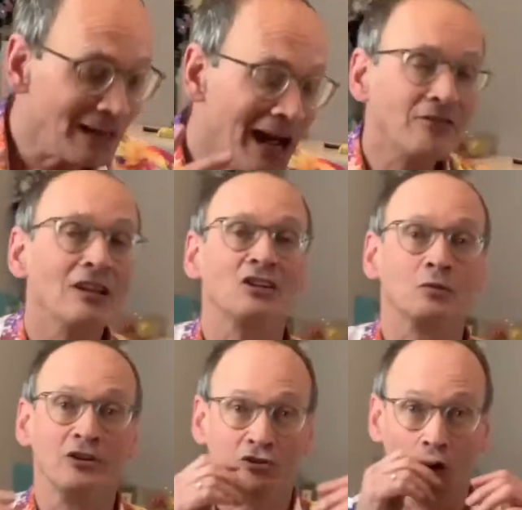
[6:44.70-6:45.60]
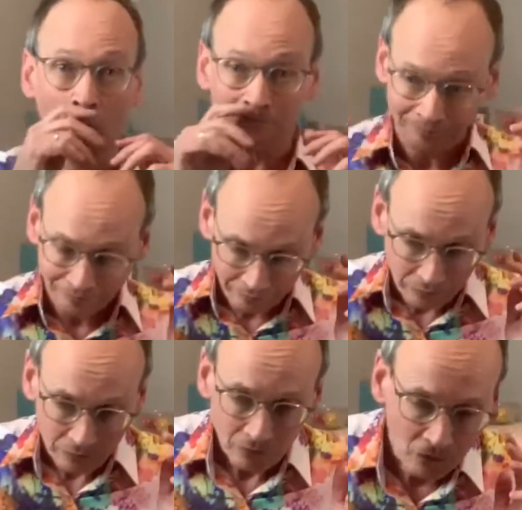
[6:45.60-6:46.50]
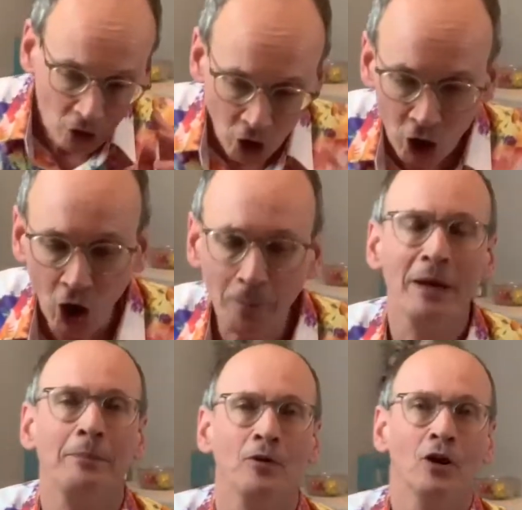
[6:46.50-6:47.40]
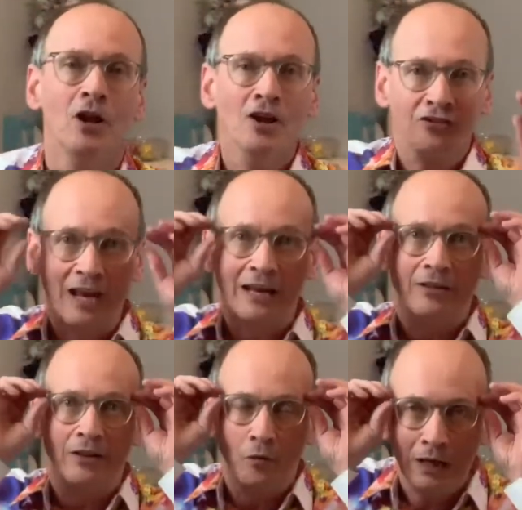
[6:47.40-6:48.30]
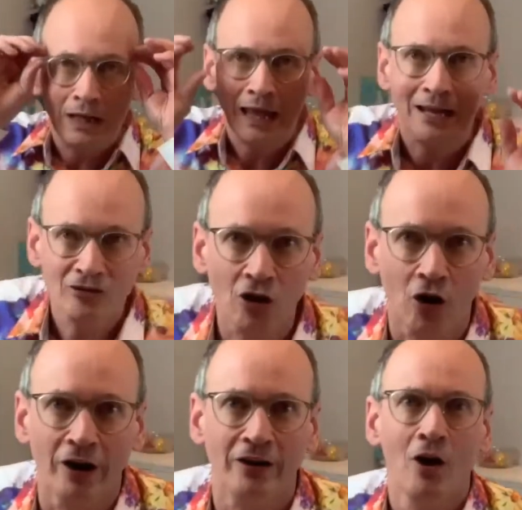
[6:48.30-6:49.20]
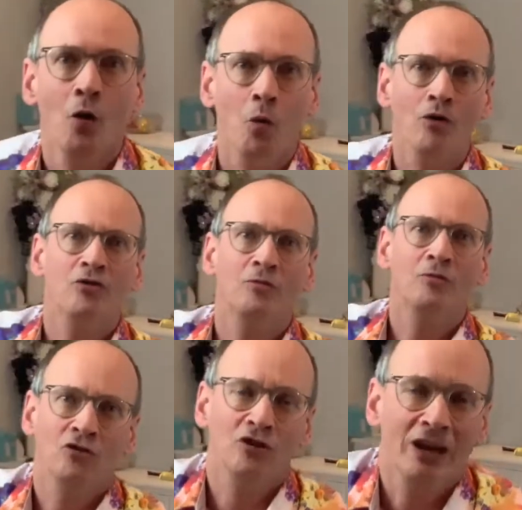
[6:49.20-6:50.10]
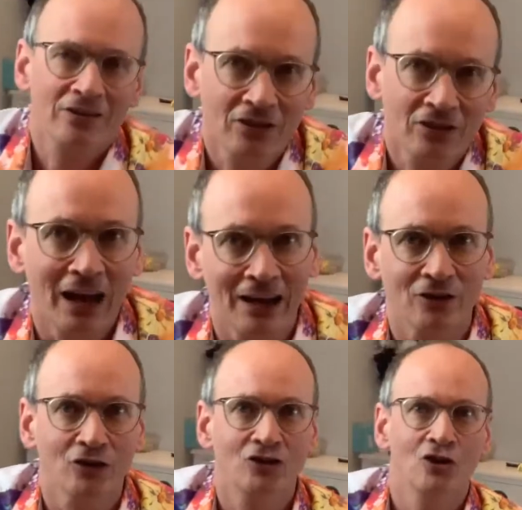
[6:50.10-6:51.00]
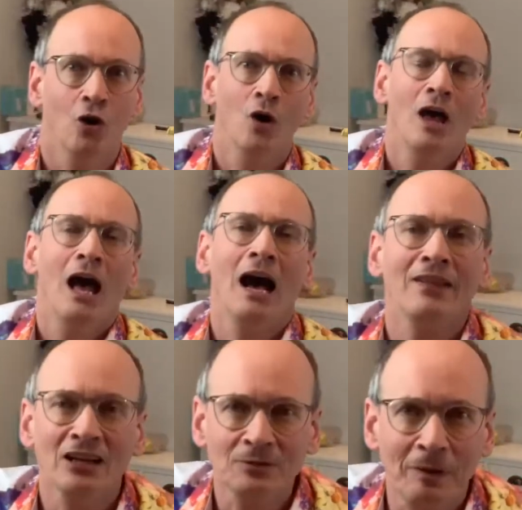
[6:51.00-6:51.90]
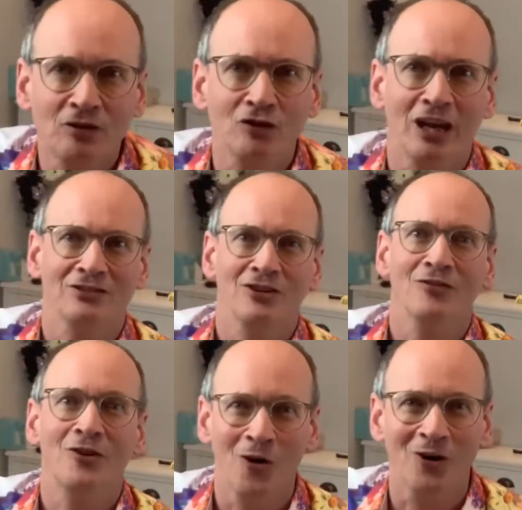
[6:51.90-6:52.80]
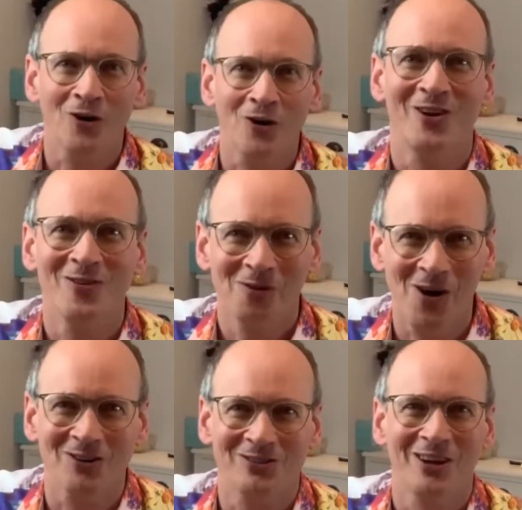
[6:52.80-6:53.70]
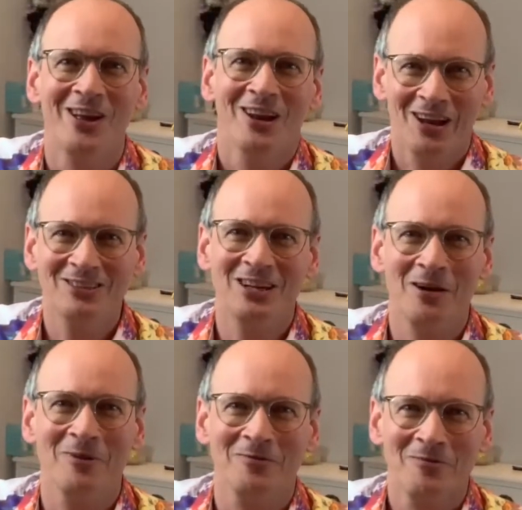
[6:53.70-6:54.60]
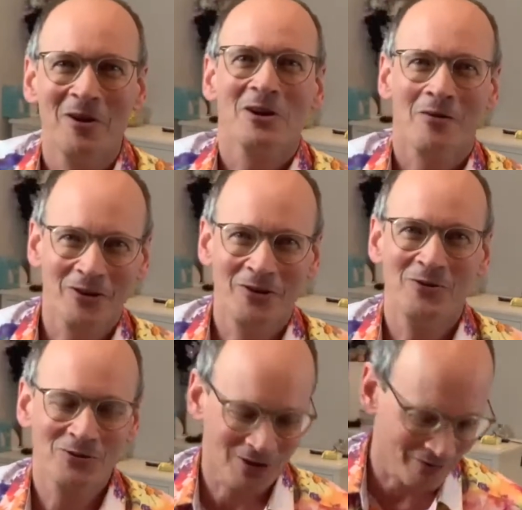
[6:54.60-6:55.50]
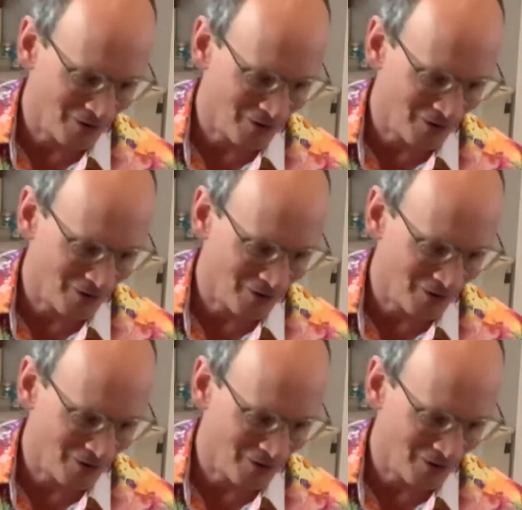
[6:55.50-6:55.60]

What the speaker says: after last week's show, there got a lot of people saying they really enjoyed one special guest that I had on the show. And that special guest, of course, was, ladies and gentlemen, can I have a huge round of